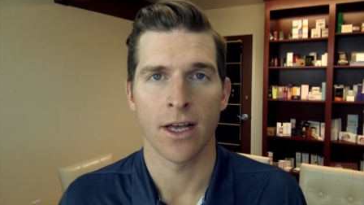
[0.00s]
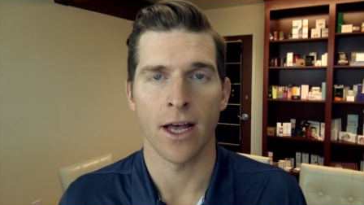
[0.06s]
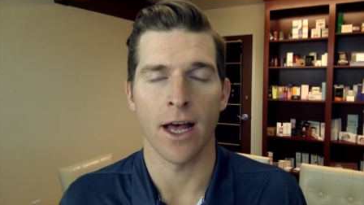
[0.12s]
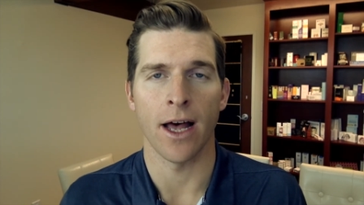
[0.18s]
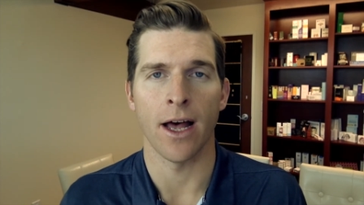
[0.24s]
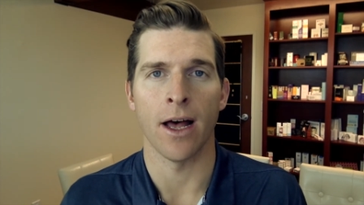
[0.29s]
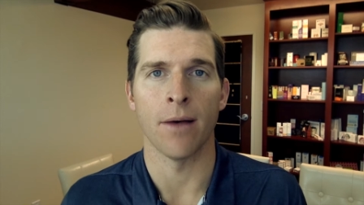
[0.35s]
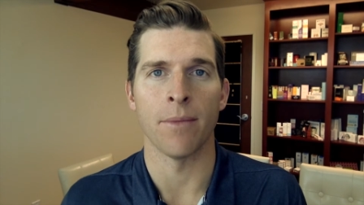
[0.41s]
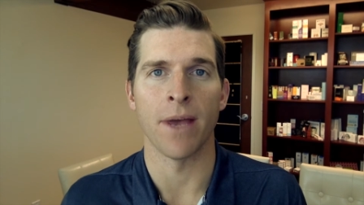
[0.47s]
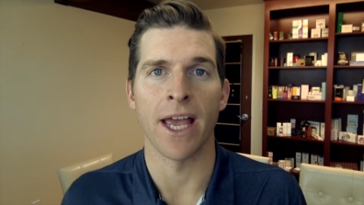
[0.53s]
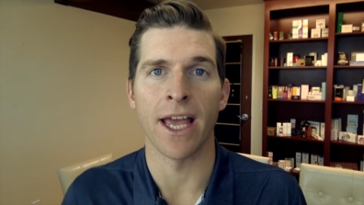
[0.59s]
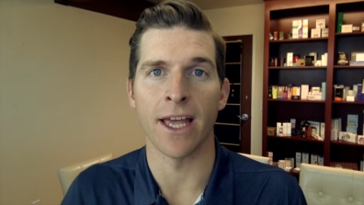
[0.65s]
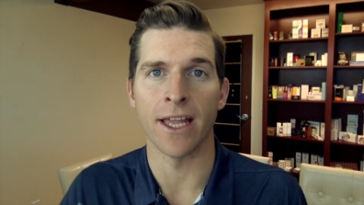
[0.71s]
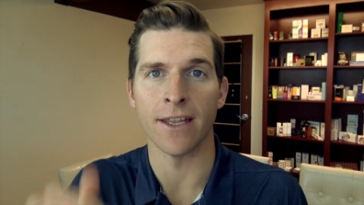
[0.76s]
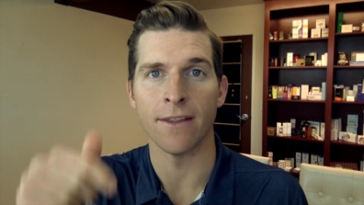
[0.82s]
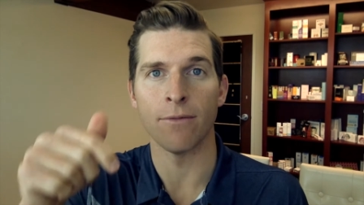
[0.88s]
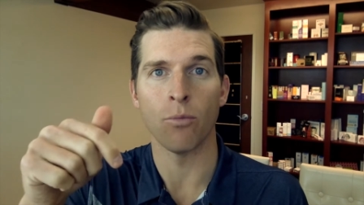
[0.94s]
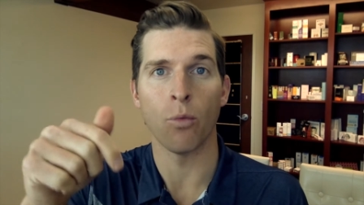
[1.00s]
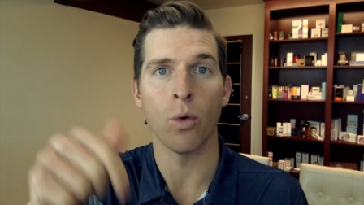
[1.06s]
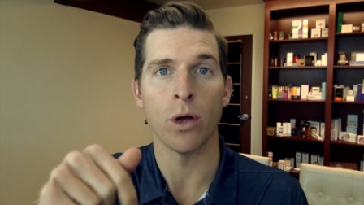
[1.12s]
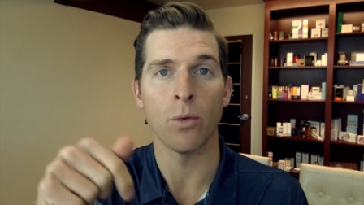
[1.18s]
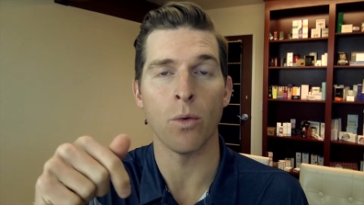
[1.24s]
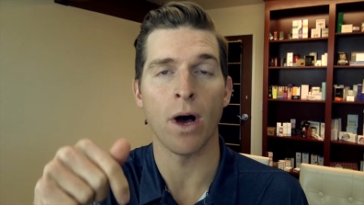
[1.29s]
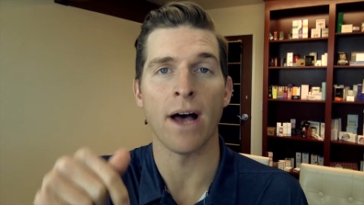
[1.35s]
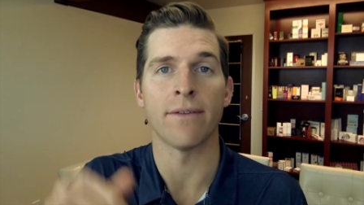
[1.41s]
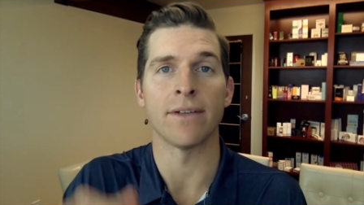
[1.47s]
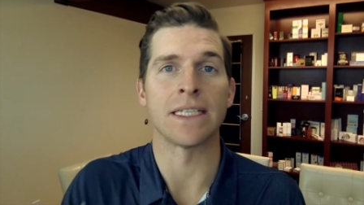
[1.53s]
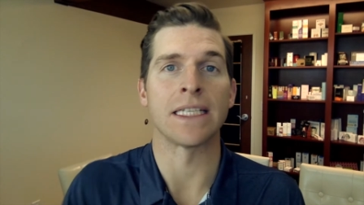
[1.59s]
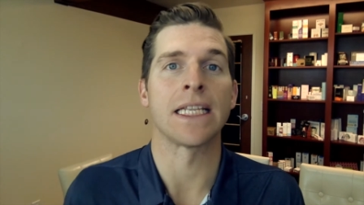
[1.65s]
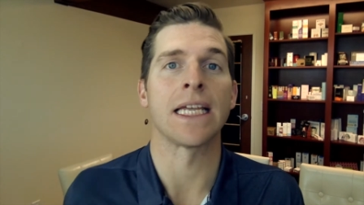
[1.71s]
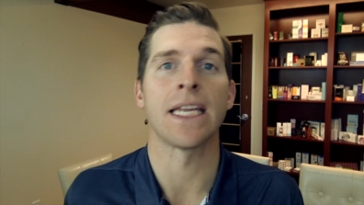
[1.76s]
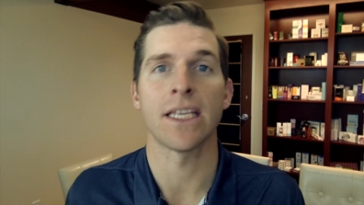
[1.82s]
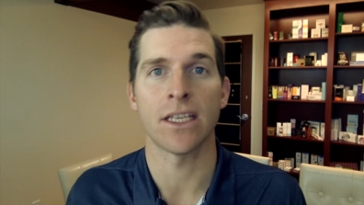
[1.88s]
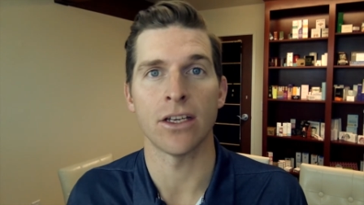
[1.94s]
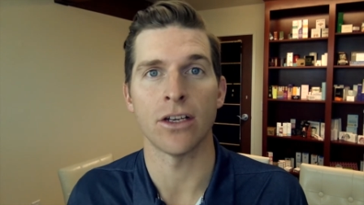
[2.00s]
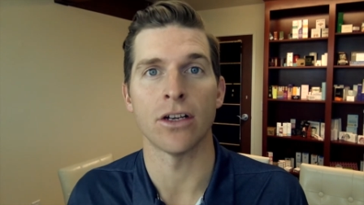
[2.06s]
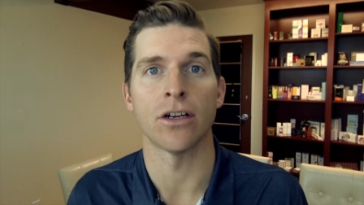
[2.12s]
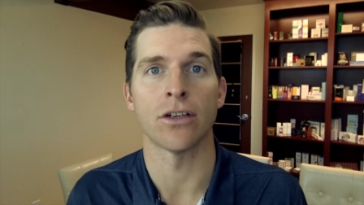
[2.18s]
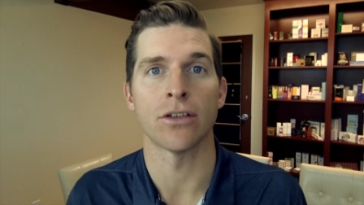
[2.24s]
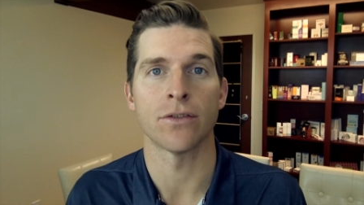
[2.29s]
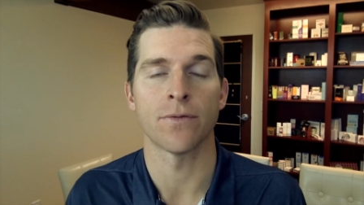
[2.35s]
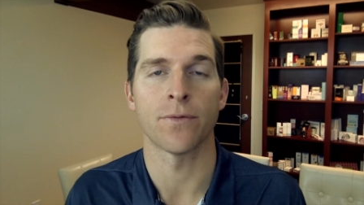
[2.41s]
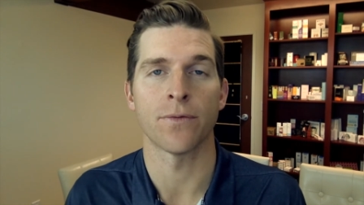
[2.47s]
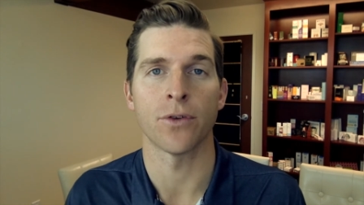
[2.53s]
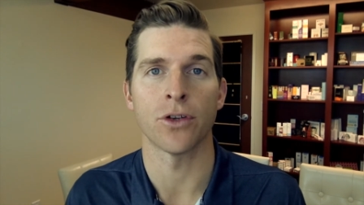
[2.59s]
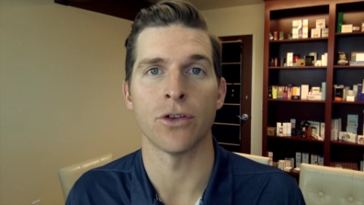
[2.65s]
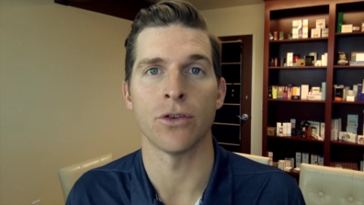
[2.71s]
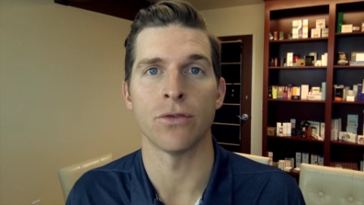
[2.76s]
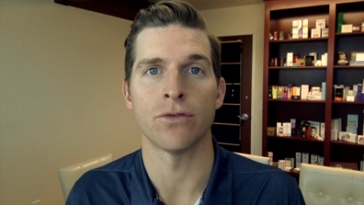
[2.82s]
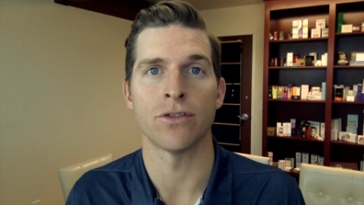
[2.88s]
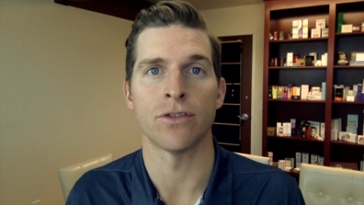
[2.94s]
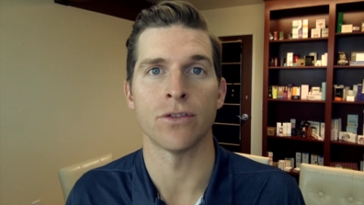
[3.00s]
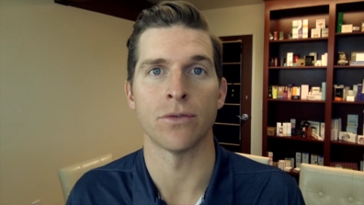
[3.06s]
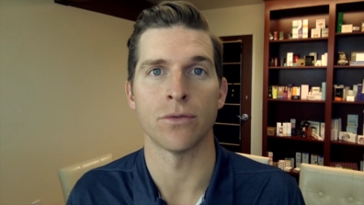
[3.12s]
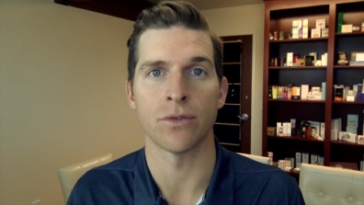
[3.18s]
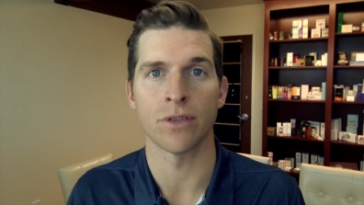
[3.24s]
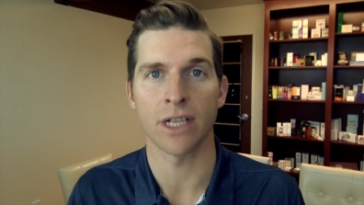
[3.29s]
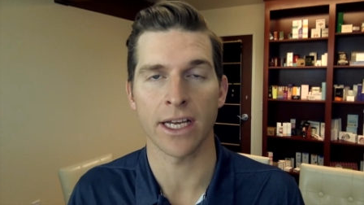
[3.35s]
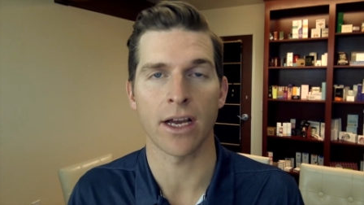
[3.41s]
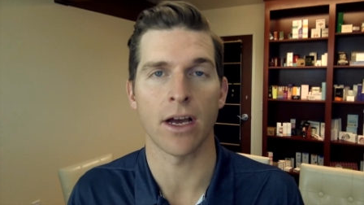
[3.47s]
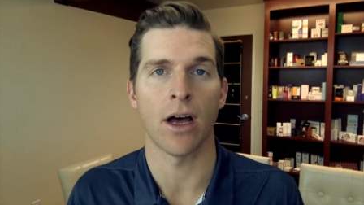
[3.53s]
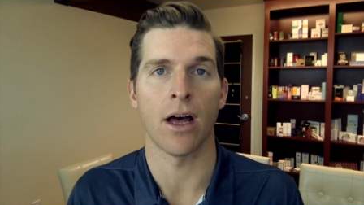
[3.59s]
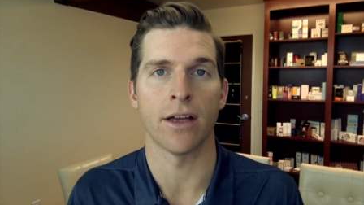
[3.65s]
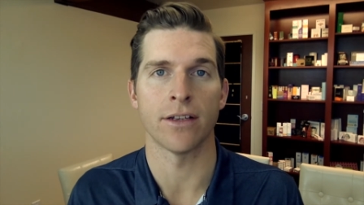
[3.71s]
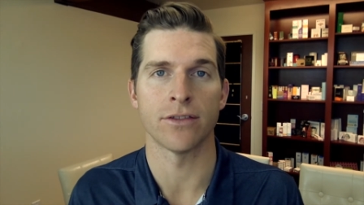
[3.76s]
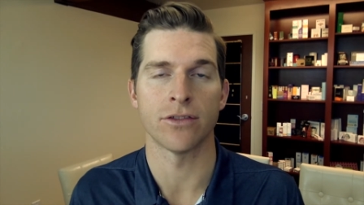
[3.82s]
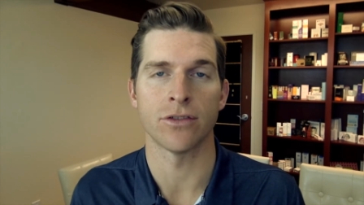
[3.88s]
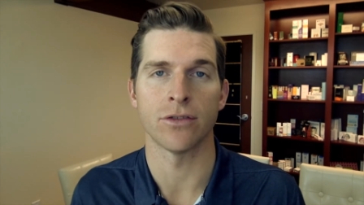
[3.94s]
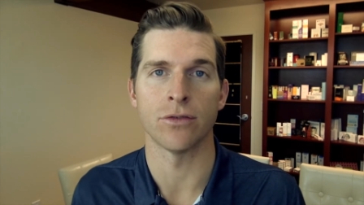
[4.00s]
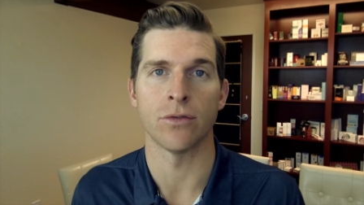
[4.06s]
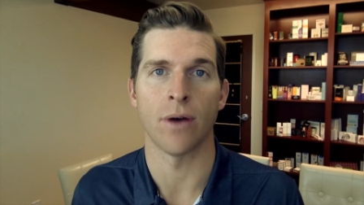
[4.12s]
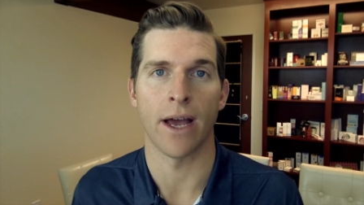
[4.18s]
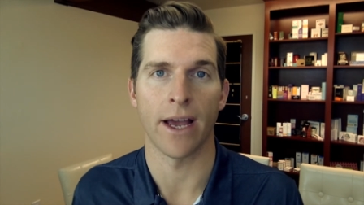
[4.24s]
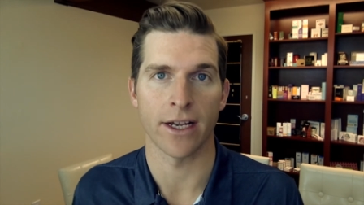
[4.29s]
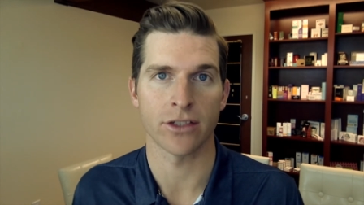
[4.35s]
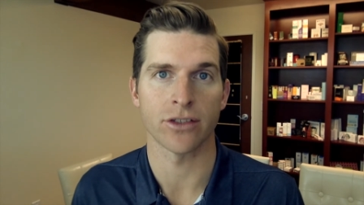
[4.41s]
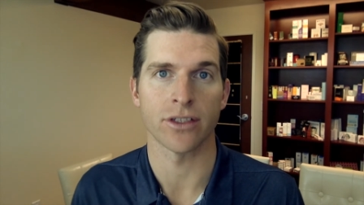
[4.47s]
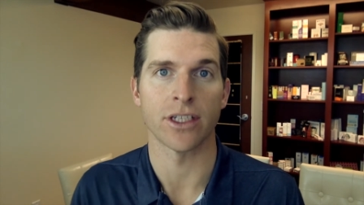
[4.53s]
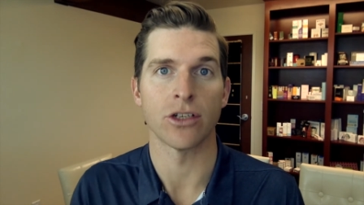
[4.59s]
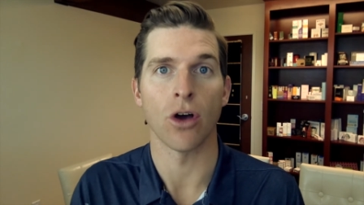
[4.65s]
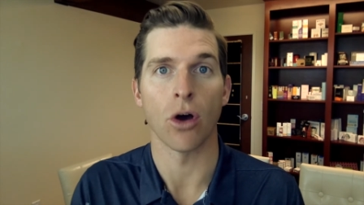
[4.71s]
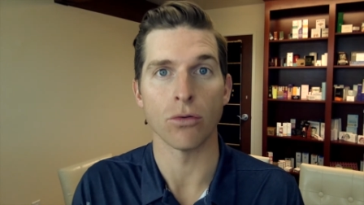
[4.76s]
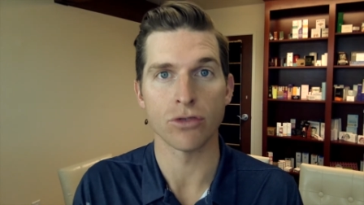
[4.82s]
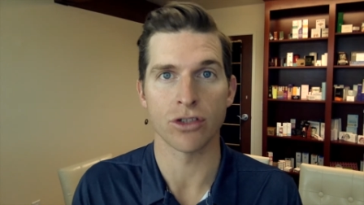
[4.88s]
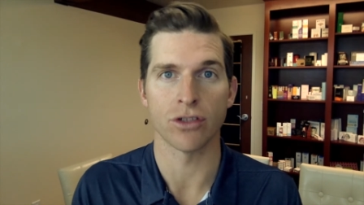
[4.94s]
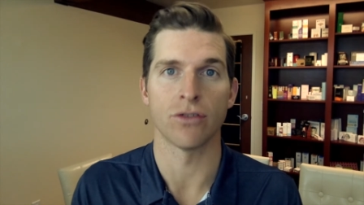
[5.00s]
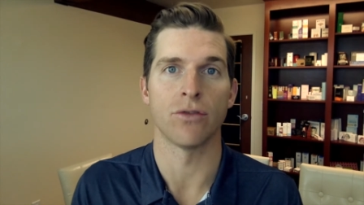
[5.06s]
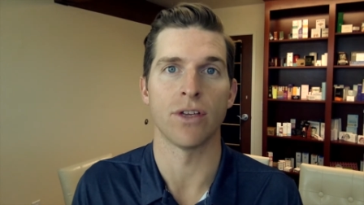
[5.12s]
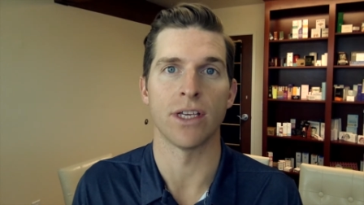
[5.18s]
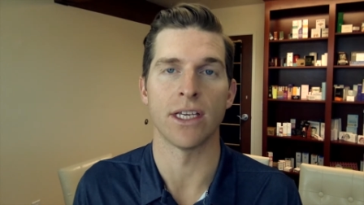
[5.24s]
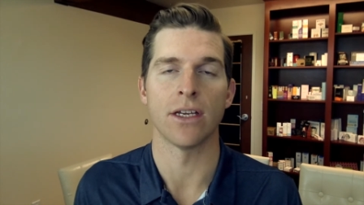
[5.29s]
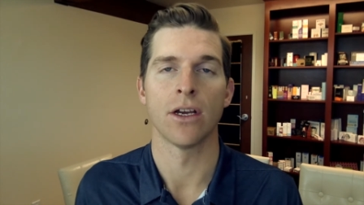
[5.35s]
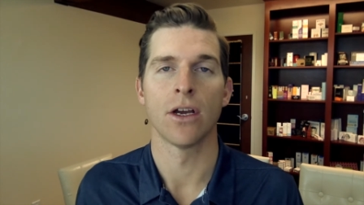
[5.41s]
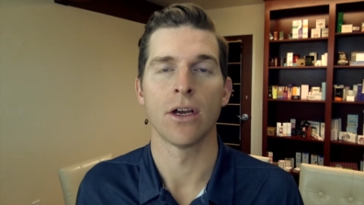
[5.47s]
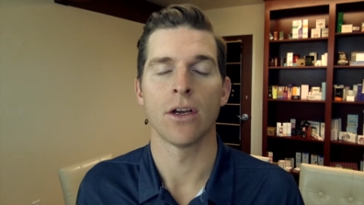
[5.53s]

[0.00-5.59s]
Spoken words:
And we will have a link here for you to click on to actually go to the